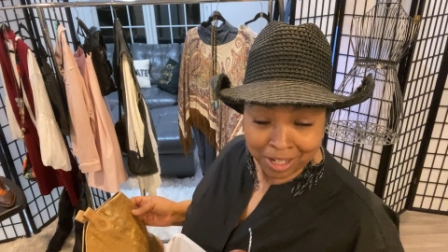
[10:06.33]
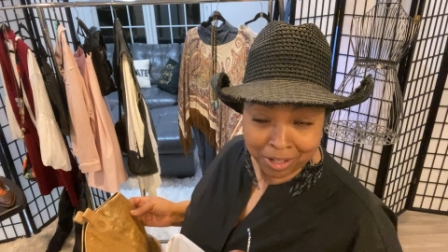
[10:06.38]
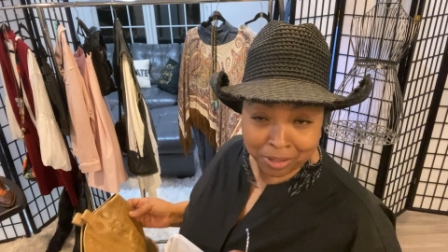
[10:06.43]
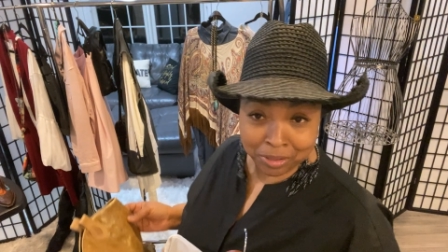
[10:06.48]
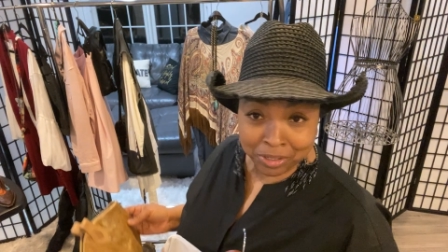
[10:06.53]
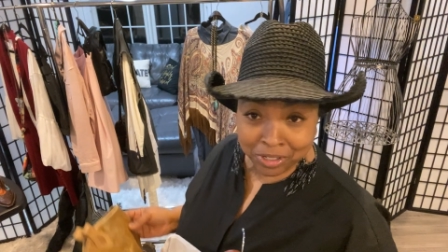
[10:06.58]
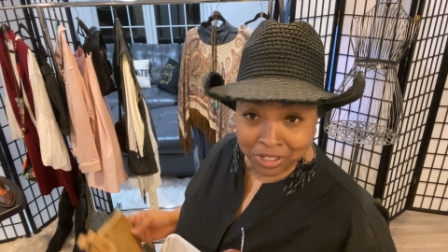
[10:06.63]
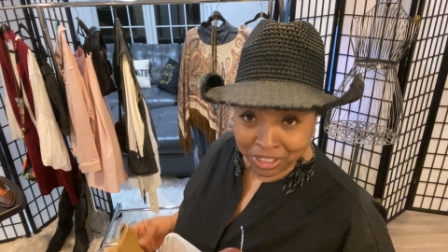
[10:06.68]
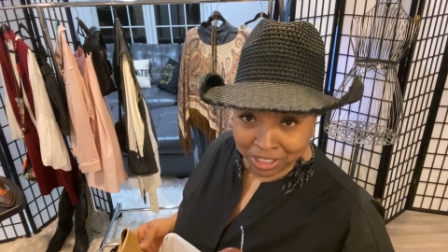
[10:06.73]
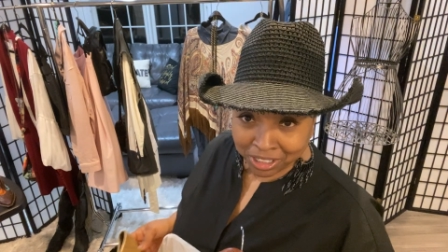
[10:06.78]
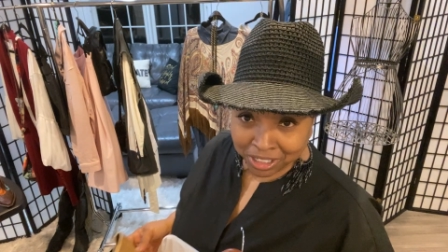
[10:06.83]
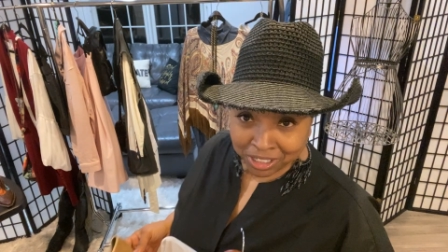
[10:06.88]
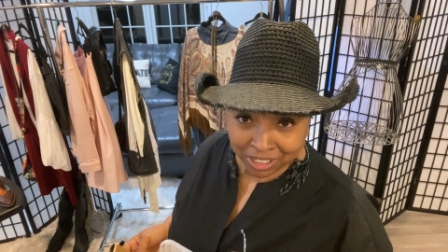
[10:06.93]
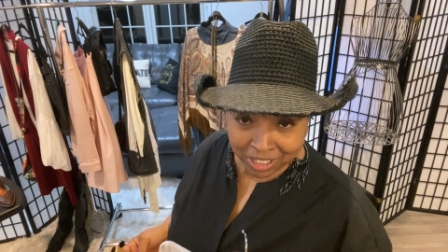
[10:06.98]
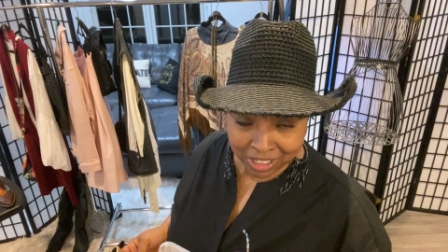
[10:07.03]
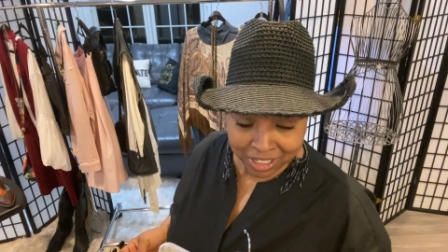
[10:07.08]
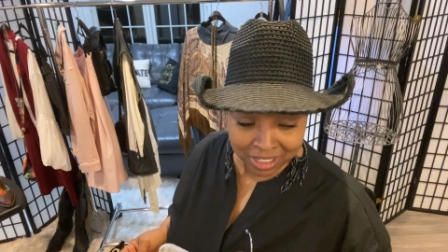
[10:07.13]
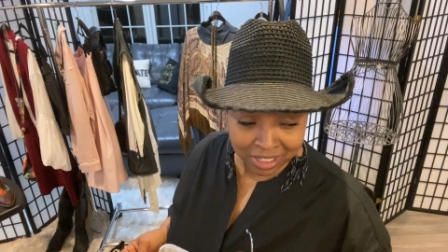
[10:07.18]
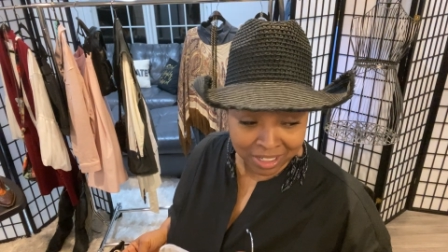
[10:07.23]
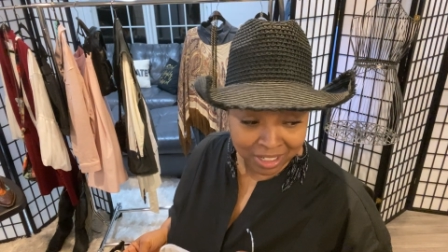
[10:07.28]
go to
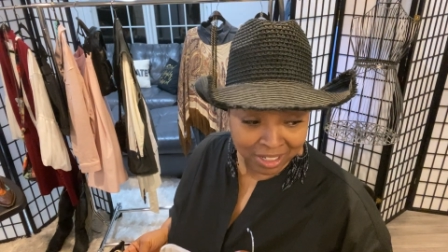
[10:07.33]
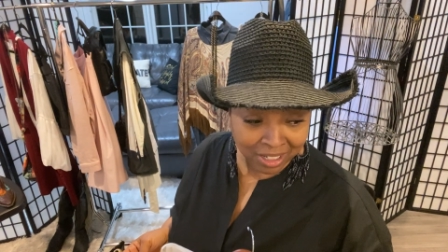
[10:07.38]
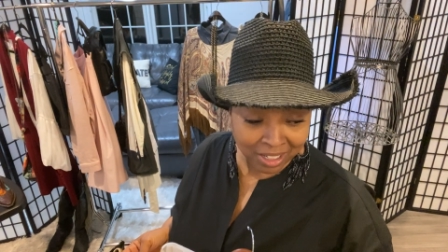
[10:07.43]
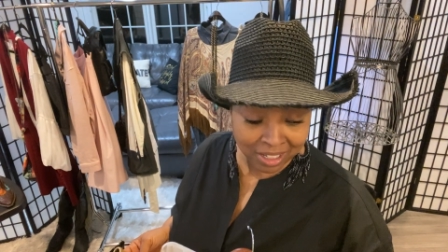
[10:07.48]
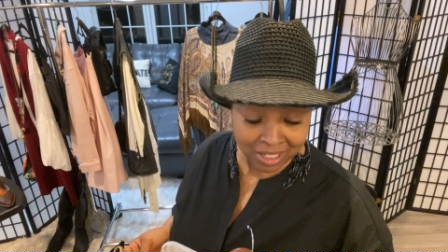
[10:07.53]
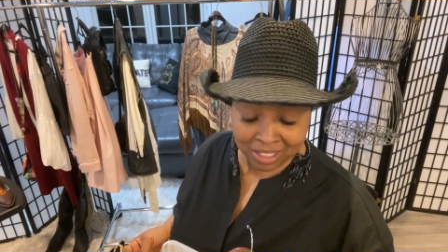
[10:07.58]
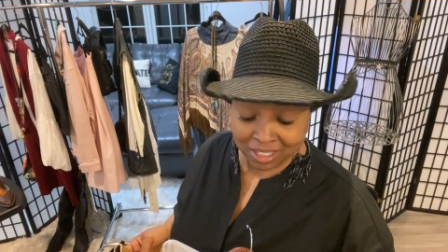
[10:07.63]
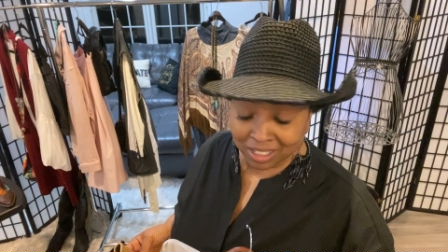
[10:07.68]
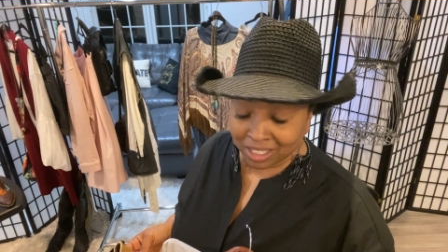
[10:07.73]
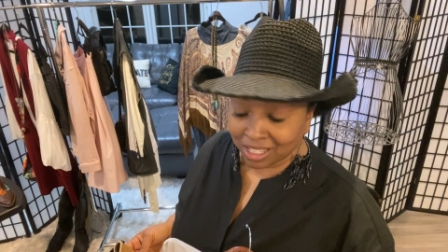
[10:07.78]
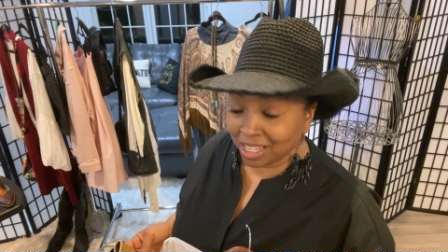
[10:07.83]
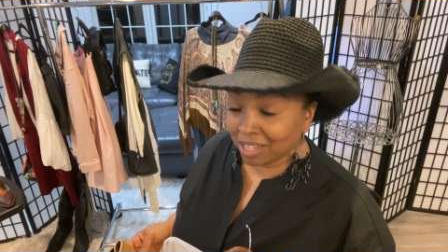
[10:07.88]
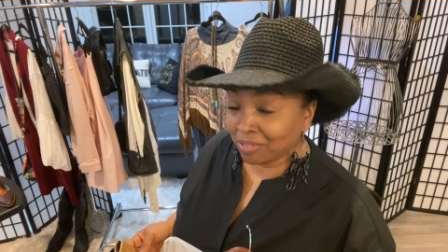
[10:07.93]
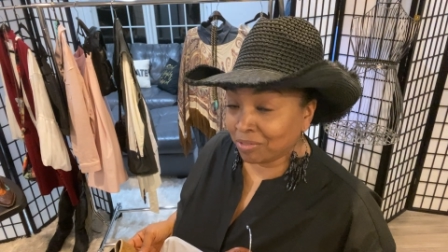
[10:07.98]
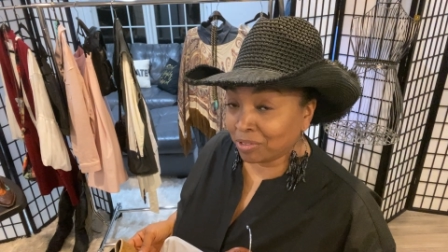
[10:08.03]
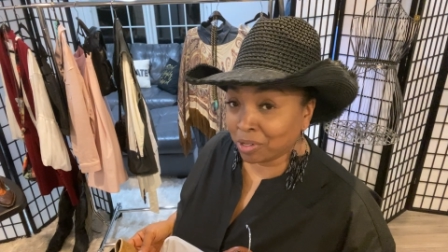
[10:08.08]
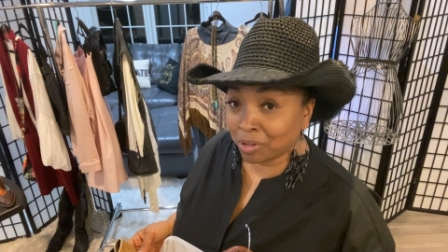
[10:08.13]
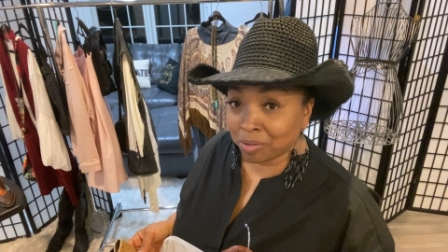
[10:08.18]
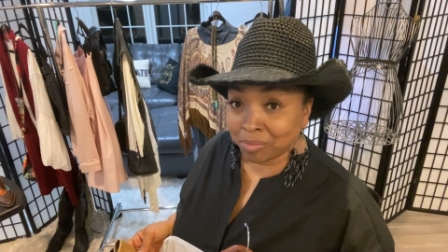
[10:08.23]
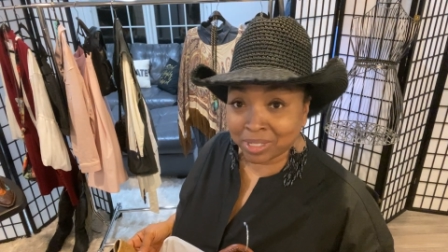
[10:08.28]
church,
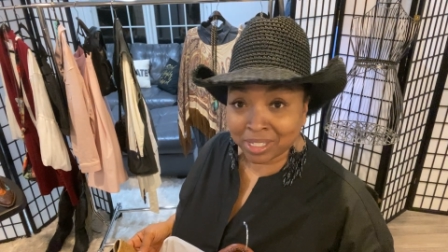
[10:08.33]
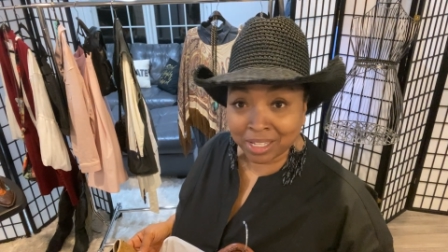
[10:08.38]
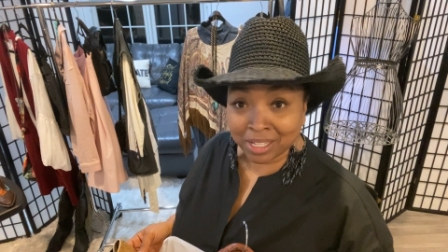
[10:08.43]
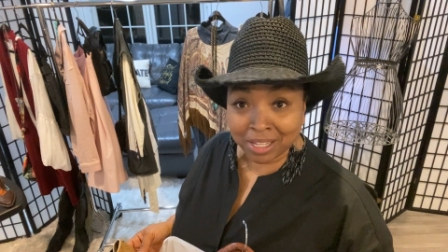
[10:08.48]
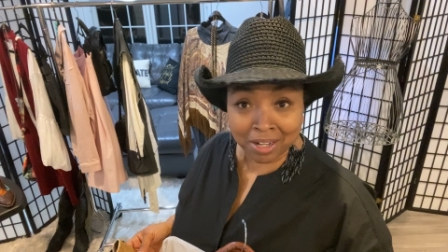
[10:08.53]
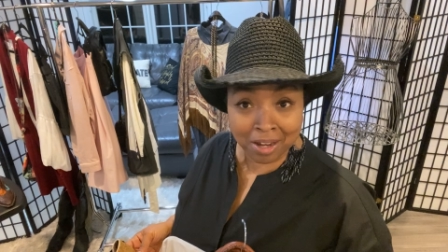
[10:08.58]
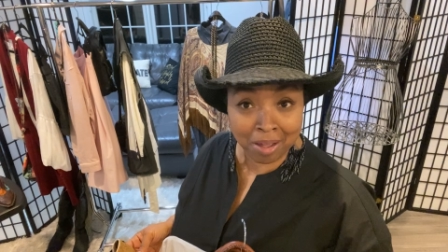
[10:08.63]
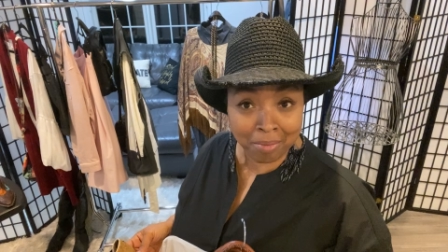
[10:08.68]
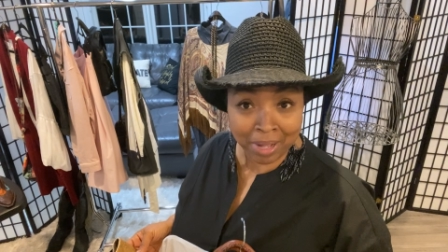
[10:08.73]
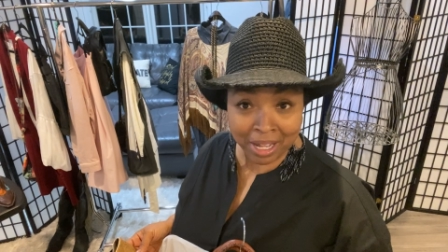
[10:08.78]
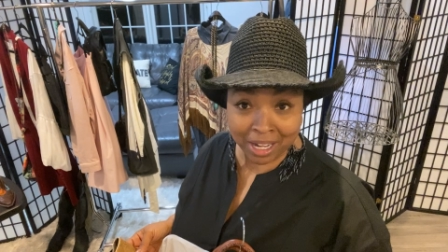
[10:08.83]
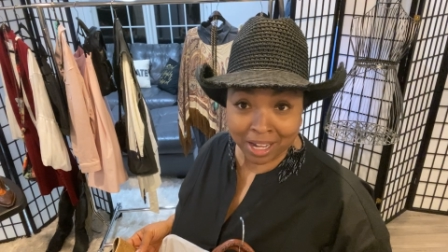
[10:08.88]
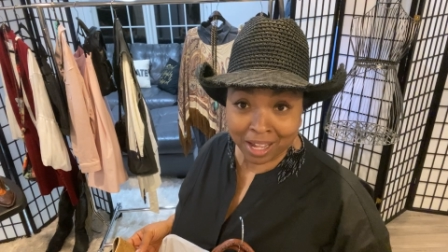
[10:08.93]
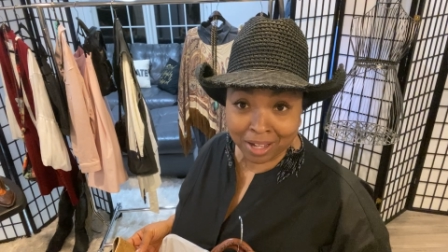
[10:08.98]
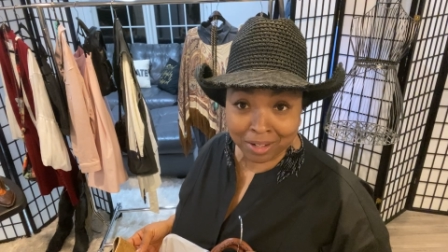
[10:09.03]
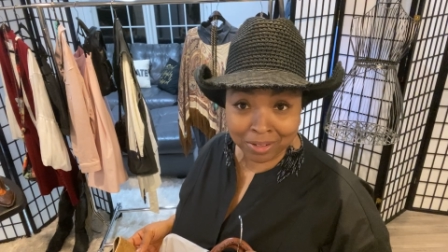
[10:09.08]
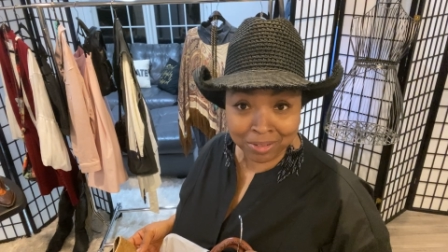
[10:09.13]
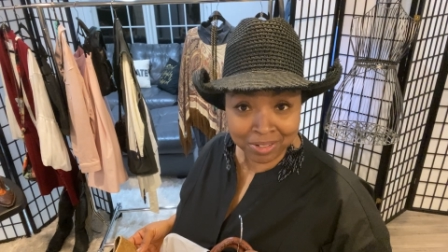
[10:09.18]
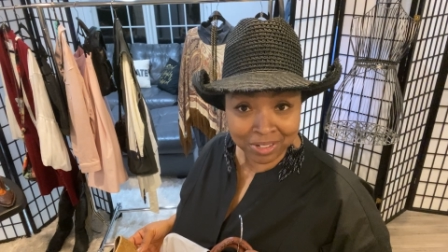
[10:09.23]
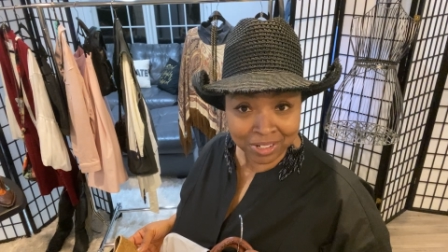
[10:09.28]
even though I'm sitting on my
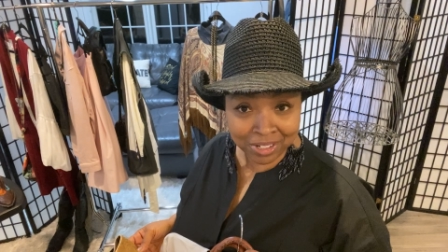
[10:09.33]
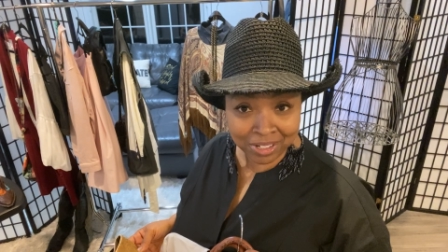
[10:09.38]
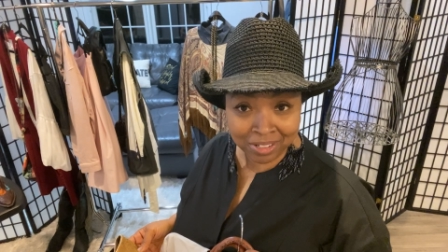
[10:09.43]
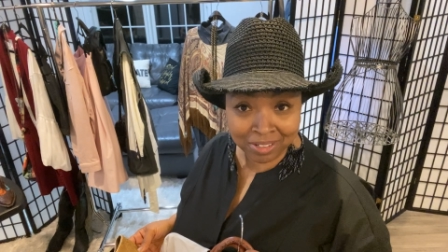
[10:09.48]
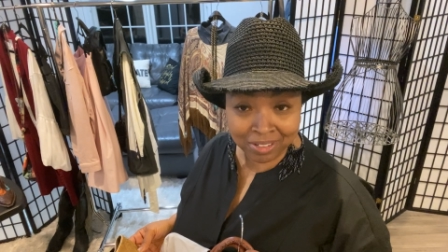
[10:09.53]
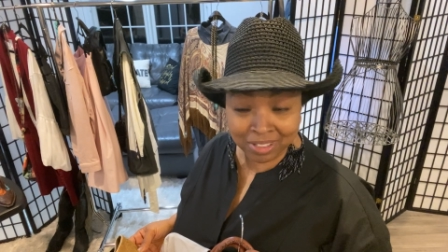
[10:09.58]
couch.